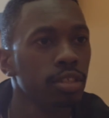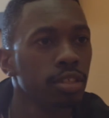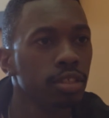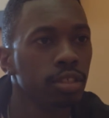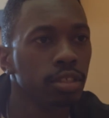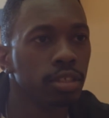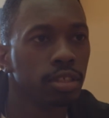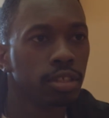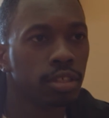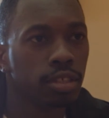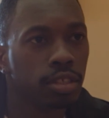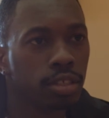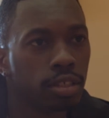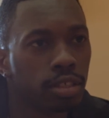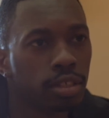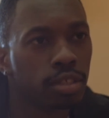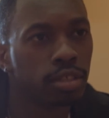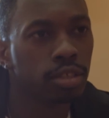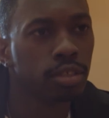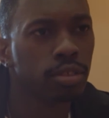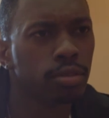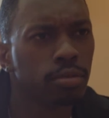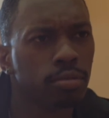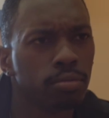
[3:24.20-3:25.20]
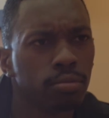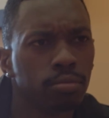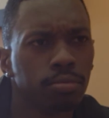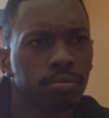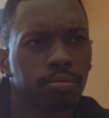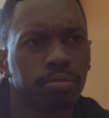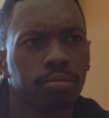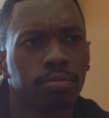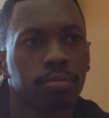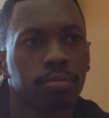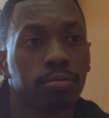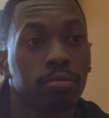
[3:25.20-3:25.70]
was a brother on a budget,
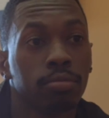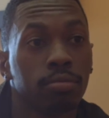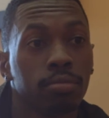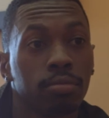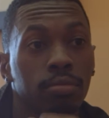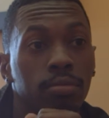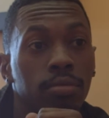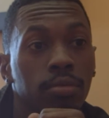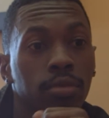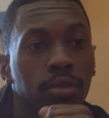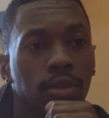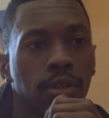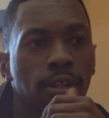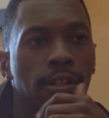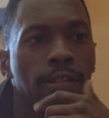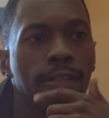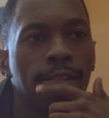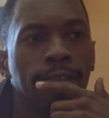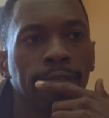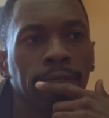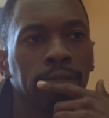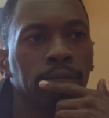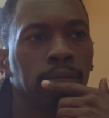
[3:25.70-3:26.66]
I'd be ordering